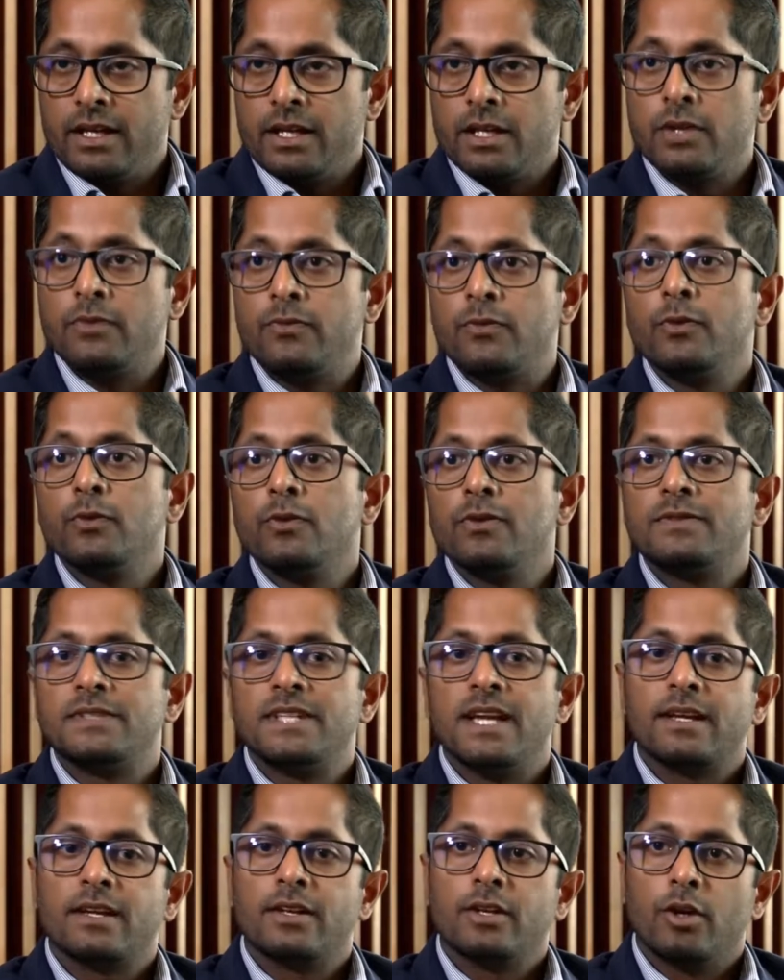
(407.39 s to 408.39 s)
If you have
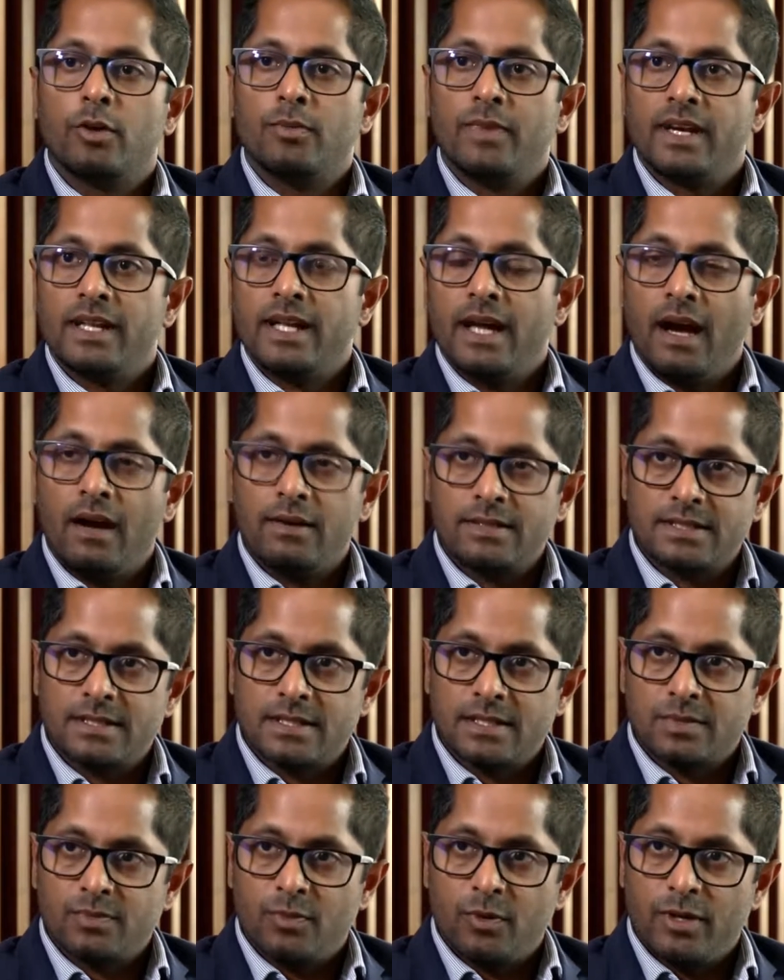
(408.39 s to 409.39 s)
taken your money out at
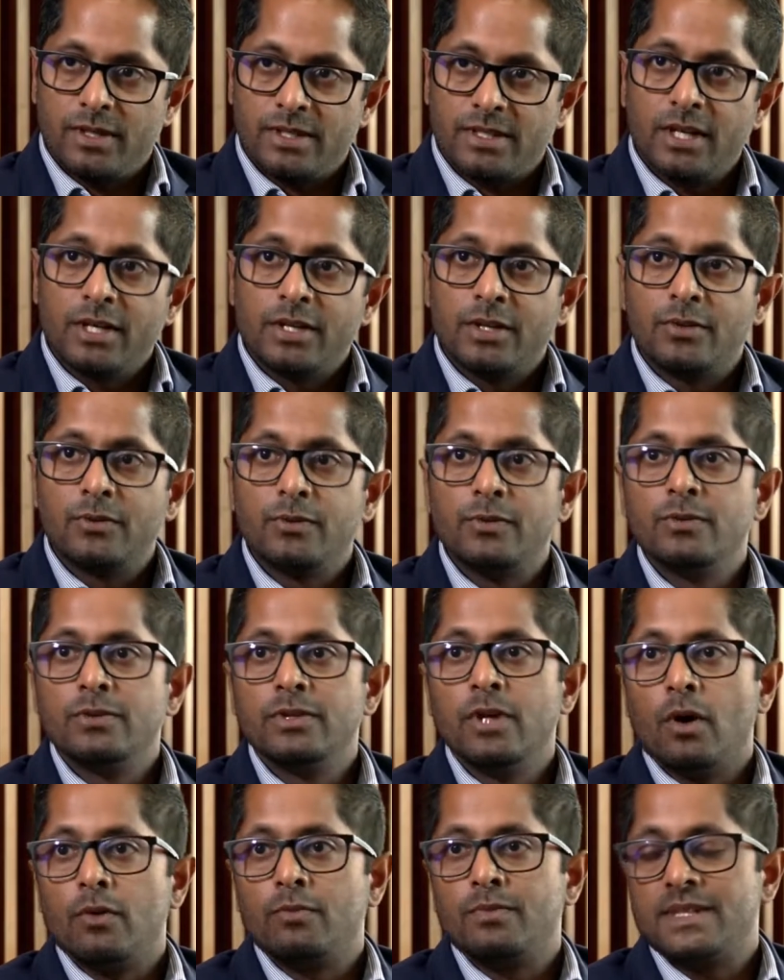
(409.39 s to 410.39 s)
this point, you
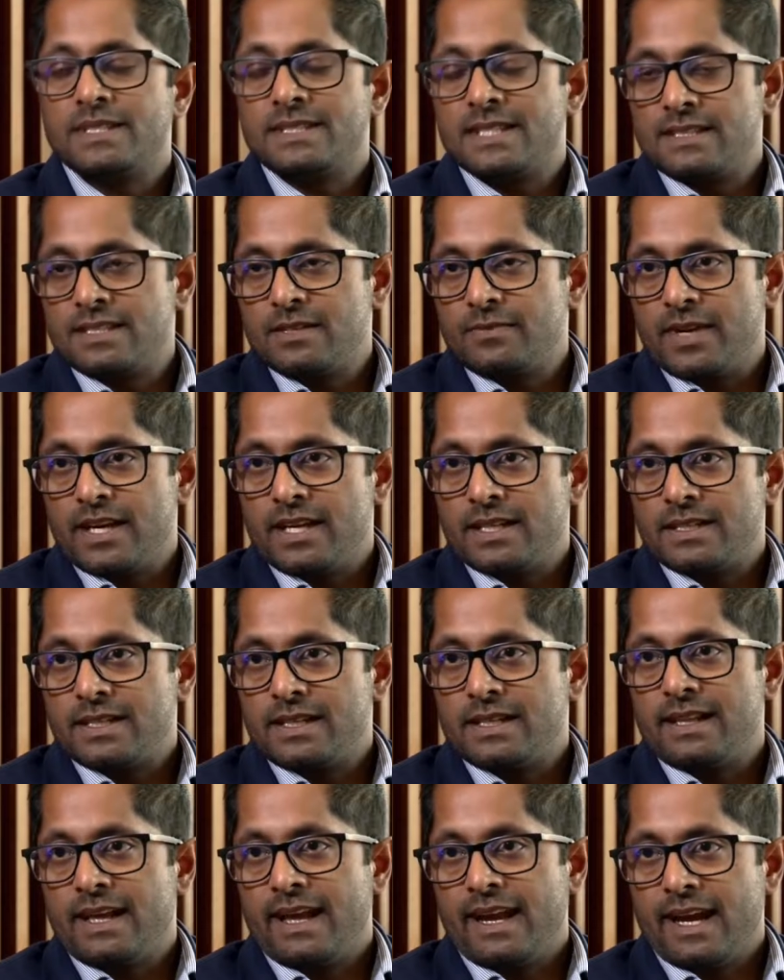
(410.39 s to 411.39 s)
don't participate
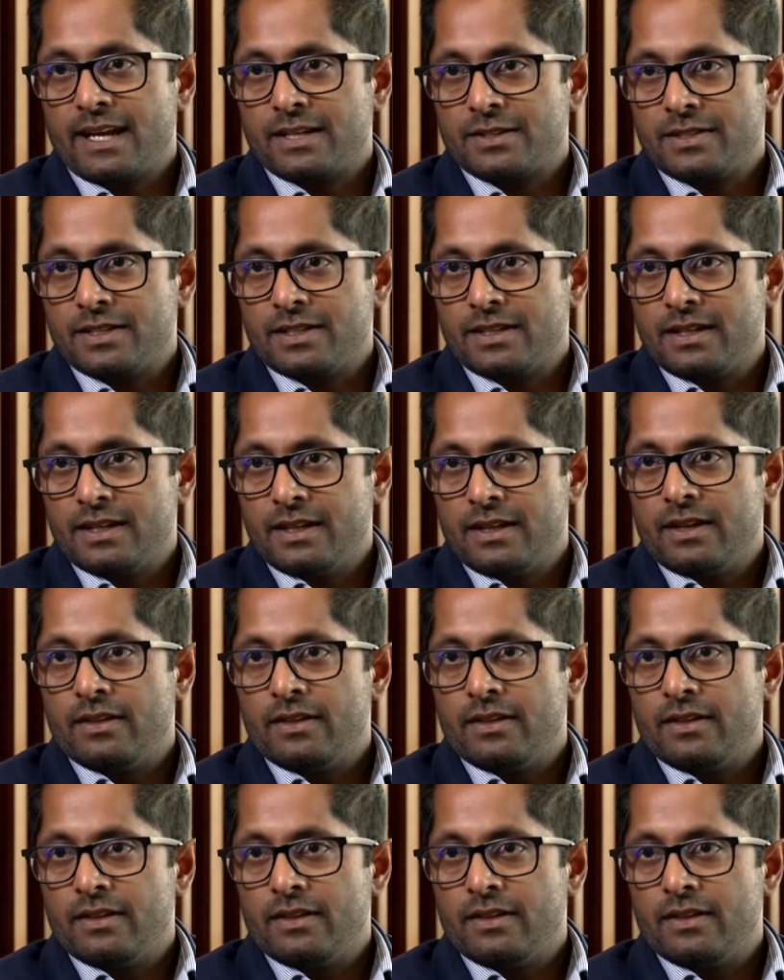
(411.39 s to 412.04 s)
in that action.